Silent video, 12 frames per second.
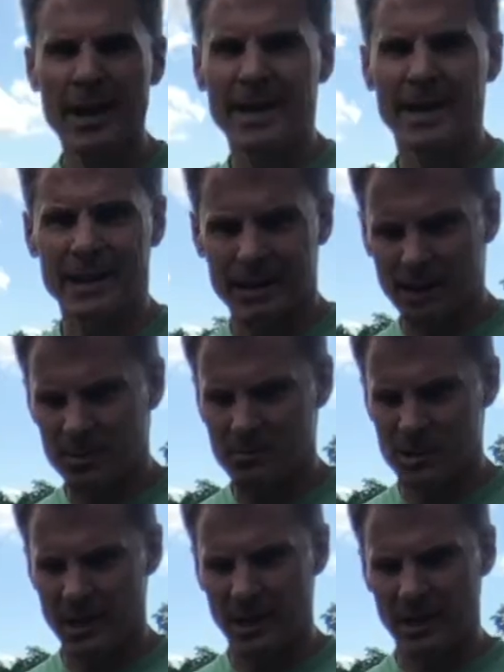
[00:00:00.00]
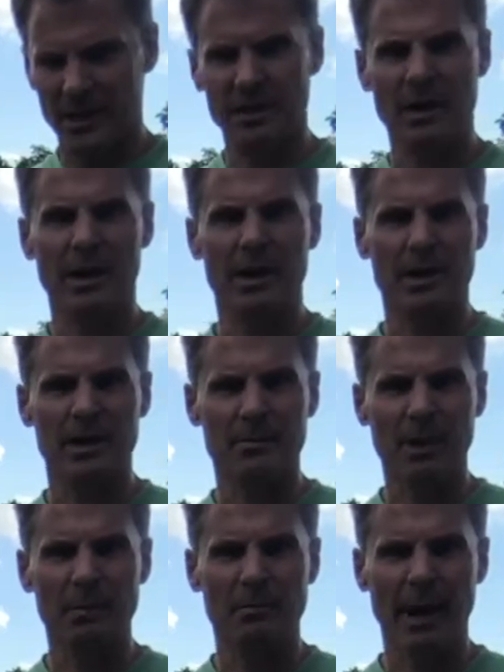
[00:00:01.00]
It comes in
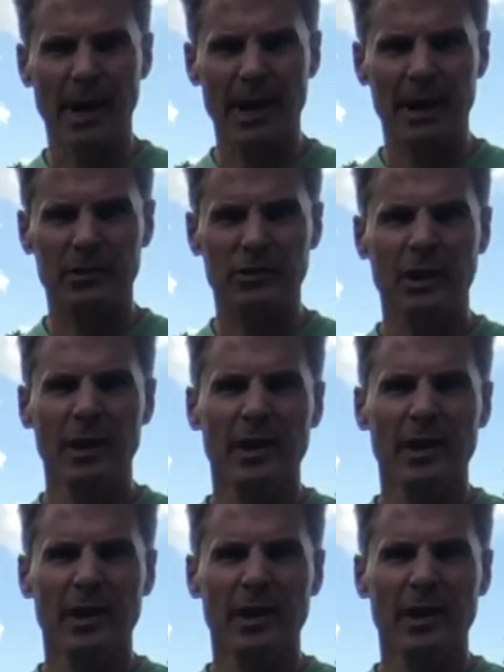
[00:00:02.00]
big bags,